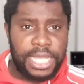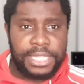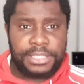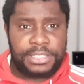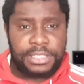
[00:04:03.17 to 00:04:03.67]

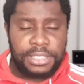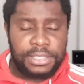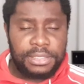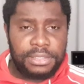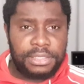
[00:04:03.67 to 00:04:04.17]
and
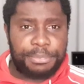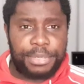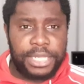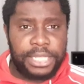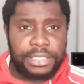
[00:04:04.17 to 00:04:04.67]
the
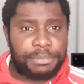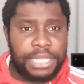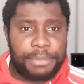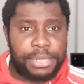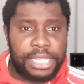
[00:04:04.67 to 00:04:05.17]

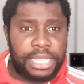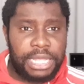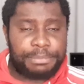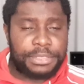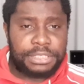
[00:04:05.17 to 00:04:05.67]
black player
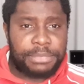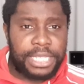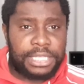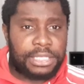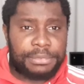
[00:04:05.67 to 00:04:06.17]
happens to
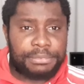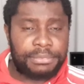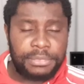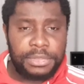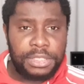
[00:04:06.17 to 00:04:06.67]
make a